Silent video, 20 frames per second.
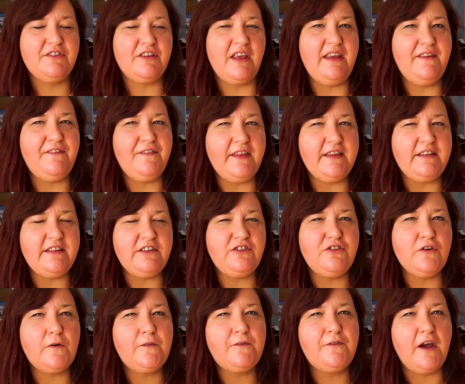so if this is
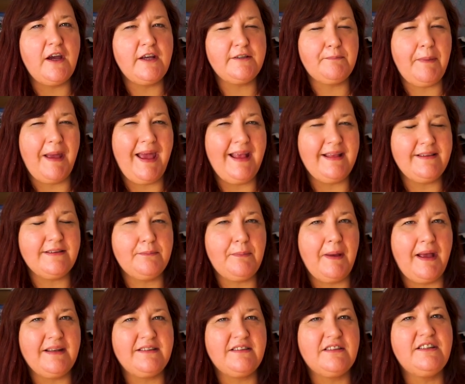your first pants
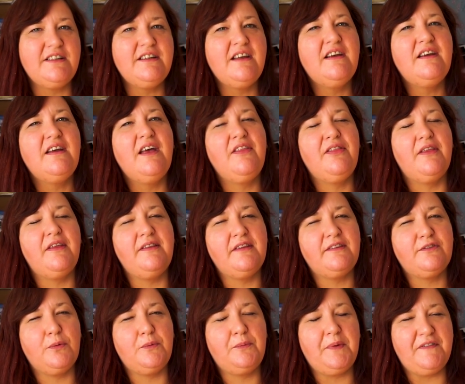pattern then
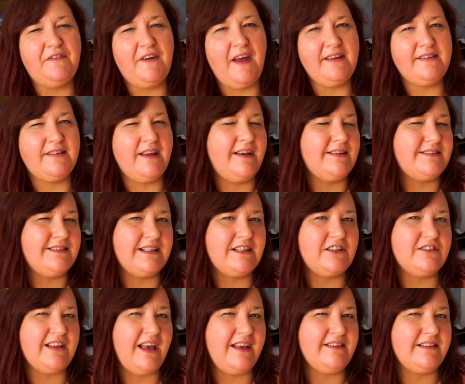this will be fantastic
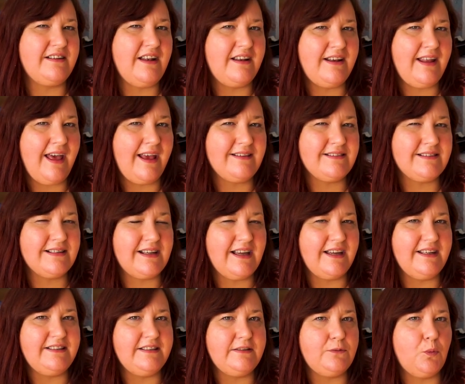because it has an
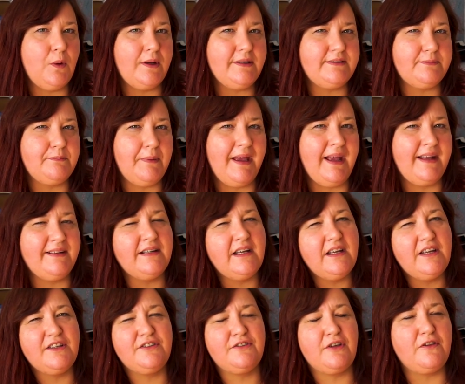elasticated waistband
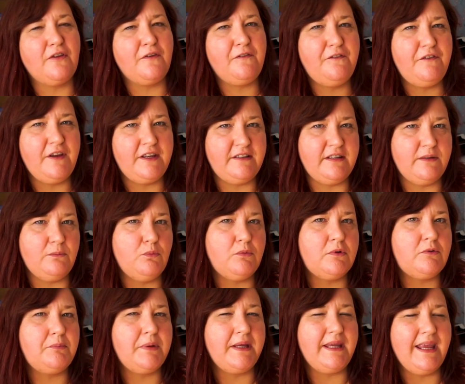so the fitting
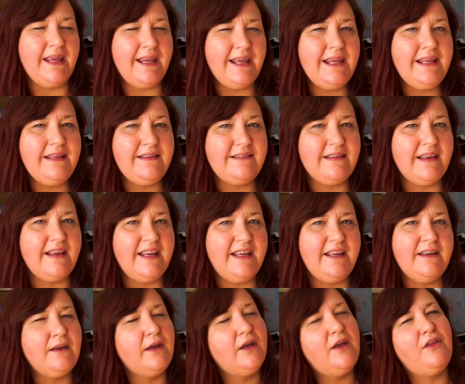will be
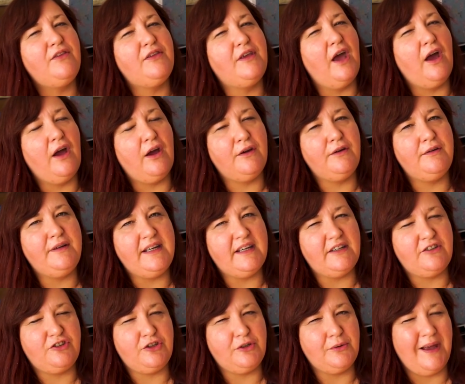easy. The only
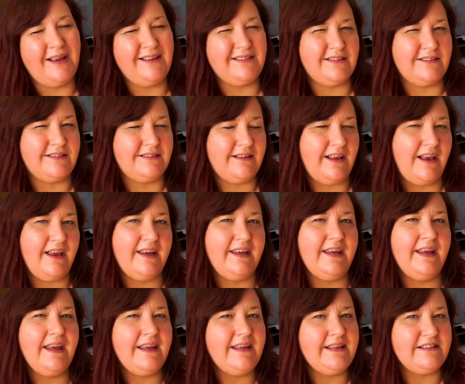issue, as I say,
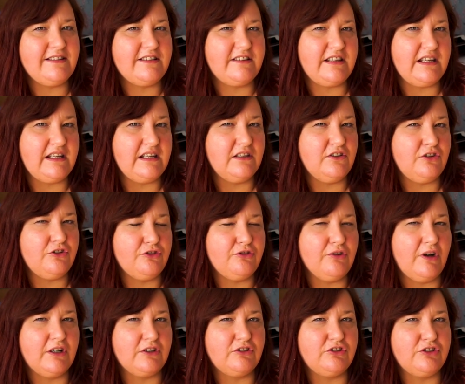is the
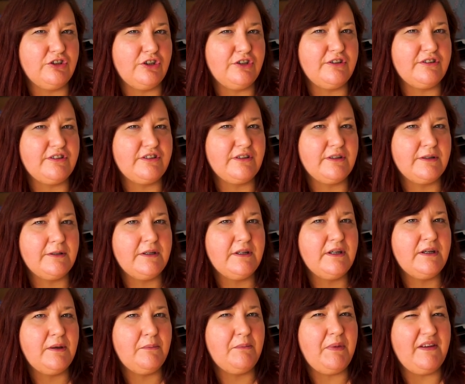instructions.
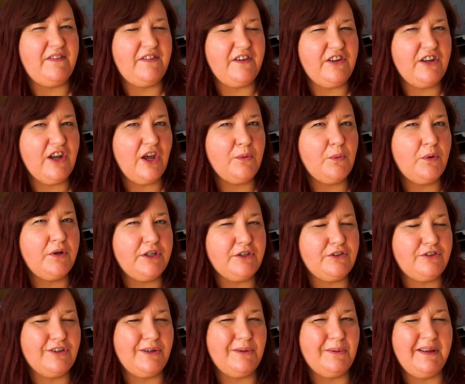But if you know what you're
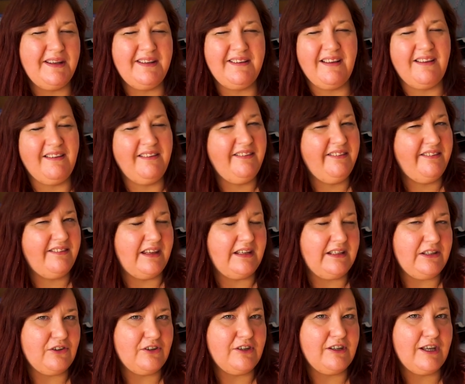doing, then
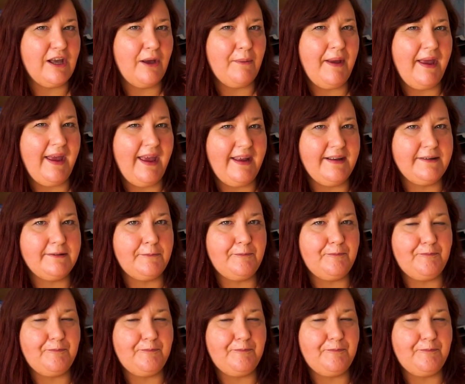you can go ahead.